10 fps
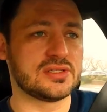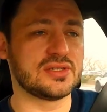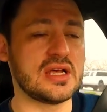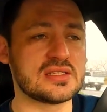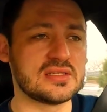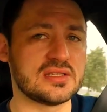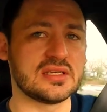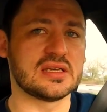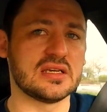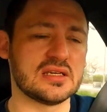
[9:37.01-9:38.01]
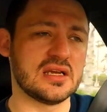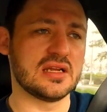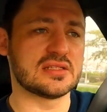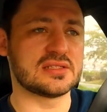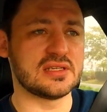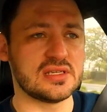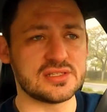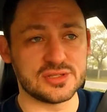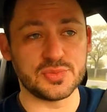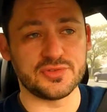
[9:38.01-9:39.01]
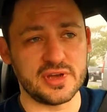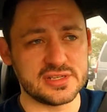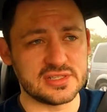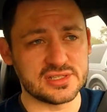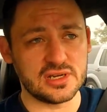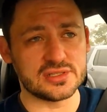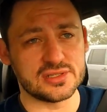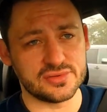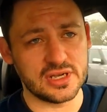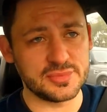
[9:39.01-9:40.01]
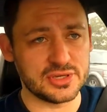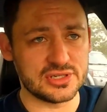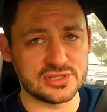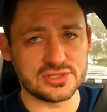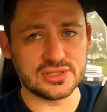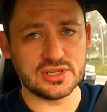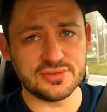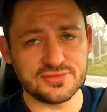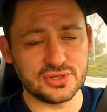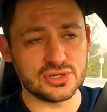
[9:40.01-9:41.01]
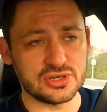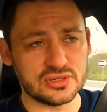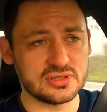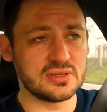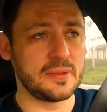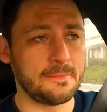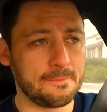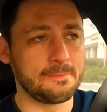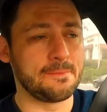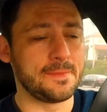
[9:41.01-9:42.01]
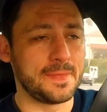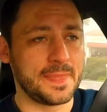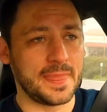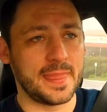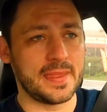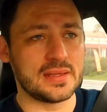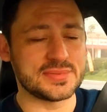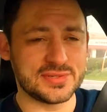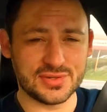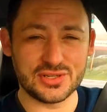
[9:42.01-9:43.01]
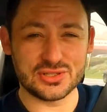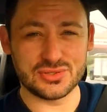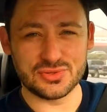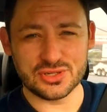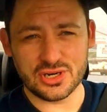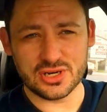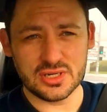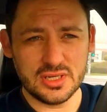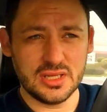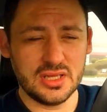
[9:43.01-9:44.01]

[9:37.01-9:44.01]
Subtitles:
So that's the thing, and it simplifies things also, right? Because if you're, especially going to tune the car,